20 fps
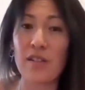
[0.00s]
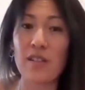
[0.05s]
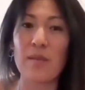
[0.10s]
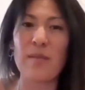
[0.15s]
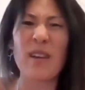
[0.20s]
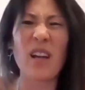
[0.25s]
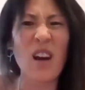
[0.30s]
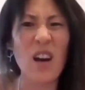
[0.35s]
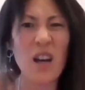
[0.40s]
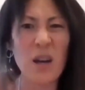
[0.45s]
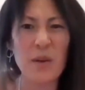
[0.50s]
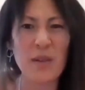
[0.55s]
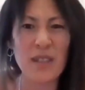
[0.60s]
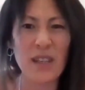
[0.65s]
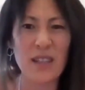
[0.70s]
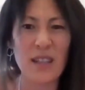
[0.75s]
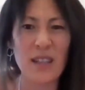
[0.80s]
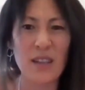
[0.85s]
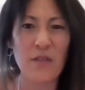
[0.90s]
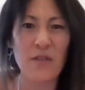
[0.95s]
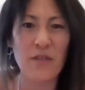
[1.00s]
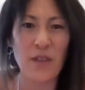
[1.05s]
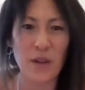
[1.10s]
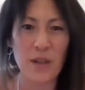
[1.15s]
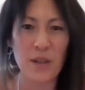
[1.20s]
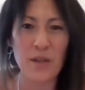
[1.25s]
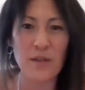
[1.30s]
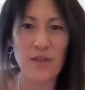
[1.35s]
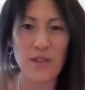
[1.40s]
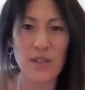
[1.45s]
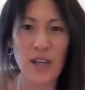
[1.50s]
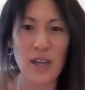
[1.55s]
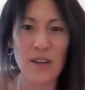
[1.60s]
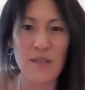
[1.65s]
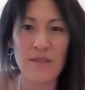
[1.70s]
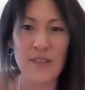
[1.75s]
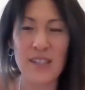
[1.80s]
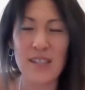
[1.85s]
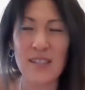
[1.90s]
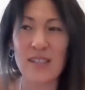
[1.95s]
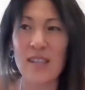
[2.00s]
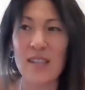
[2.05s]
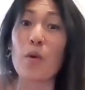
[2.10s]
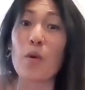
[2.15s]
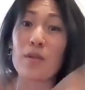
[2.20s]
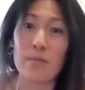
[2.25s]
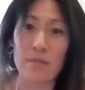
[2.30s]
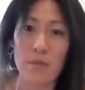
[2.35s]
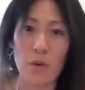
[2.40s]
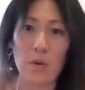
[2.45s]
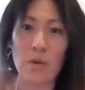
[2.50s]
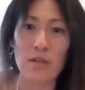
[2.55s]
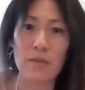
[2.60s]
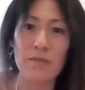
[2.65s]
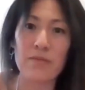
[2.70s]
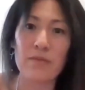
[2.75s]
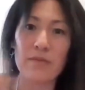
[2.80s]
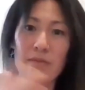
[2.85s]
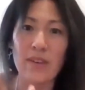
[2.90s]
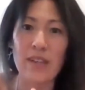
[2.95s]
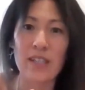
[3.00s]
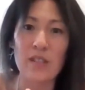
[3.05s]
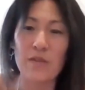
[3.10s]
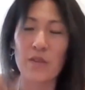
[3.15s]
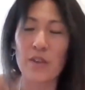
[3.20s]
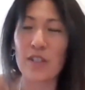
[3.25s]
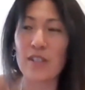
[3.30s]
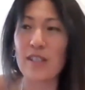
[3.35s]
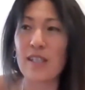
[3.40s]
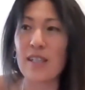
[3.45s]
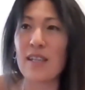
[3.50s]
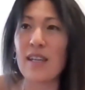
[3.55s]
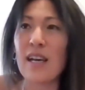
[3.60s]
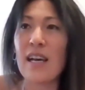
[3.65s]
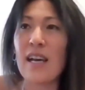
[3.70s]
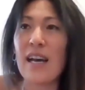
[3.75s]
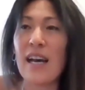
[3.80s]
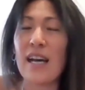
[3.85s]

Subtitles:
I'm like, I wish I had like photos to share of this, or vice versa.